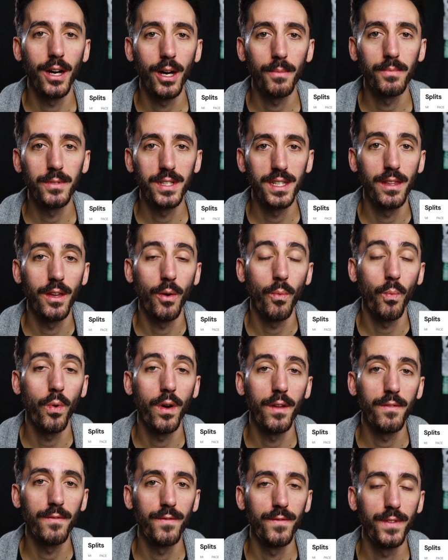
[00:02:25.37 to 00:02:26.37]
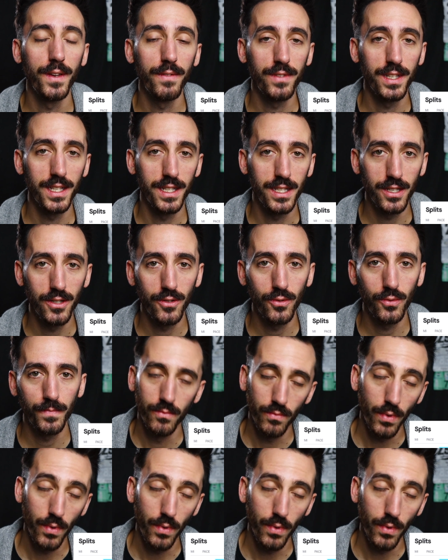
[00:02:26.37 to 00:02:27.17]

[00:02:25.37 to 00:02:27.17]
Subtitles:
up to the 152.